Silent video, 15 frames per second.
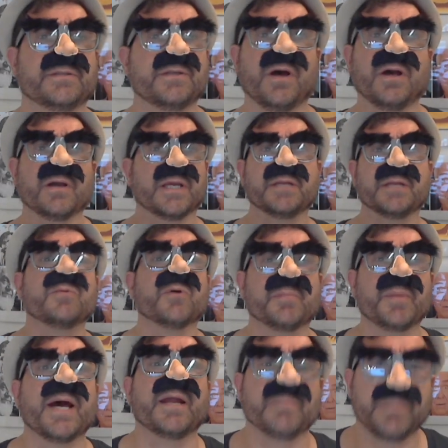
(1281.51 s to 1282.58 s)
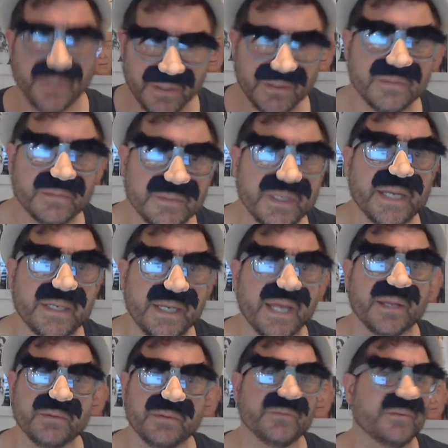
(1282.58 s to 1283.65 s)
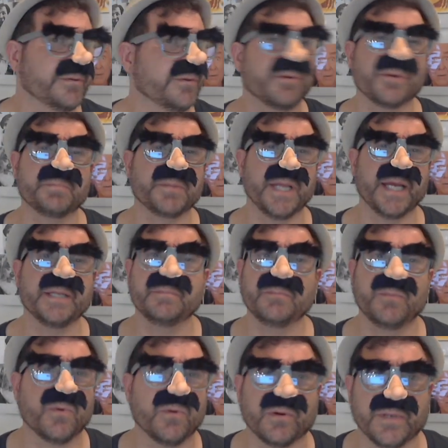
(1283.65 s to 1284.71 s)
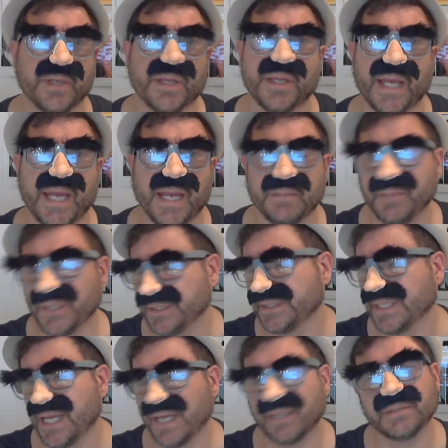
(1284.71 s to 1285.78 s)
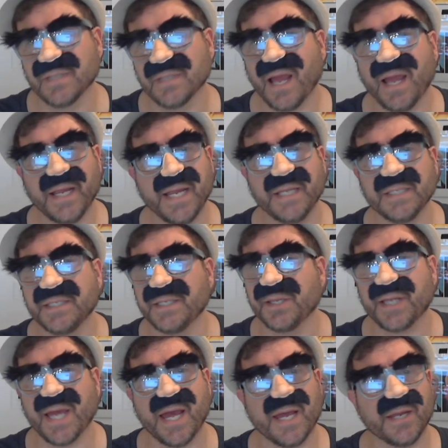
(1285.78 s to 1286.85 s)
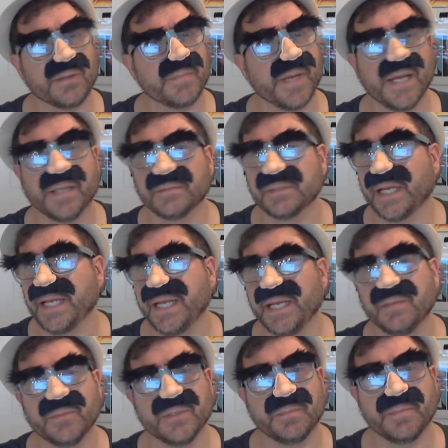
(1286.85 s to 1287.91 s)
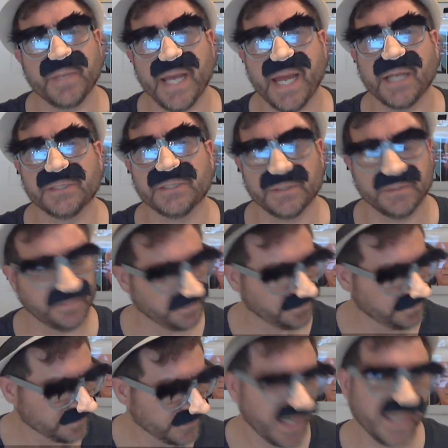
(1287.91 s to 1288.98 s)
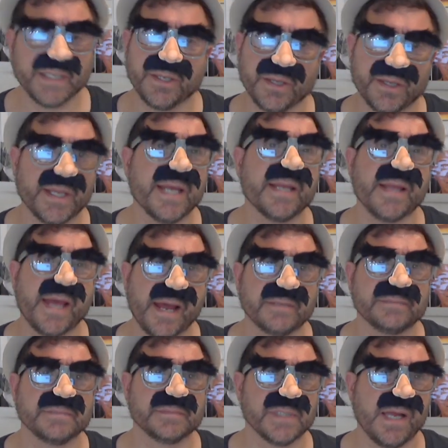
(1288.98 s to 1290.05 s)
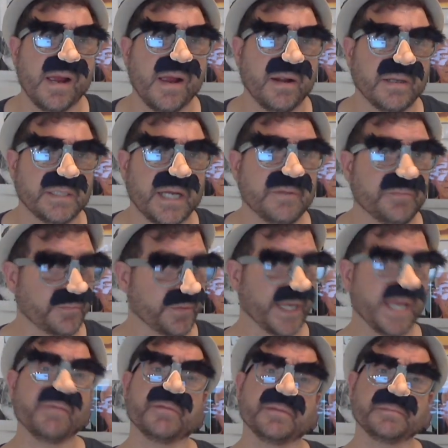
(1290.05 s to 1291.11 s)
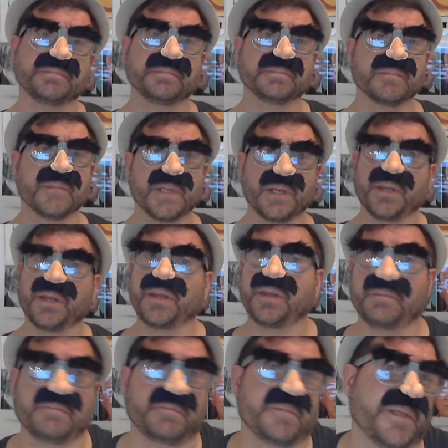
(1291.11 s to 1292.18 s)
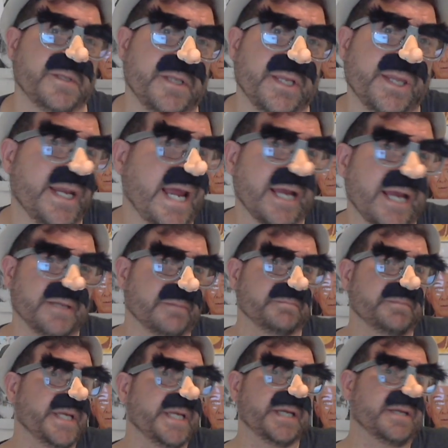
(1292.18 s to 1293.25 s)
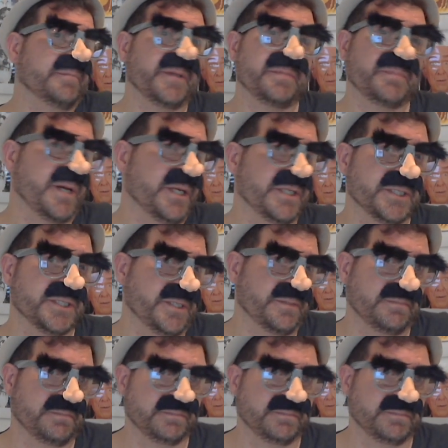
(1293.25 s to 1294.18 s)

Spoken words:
to talk anymore about it, but there's plenty more to say. But I hate these guys, man. I hate them with a passion. I can say that. I forgive them because it's not me going to be punishing them.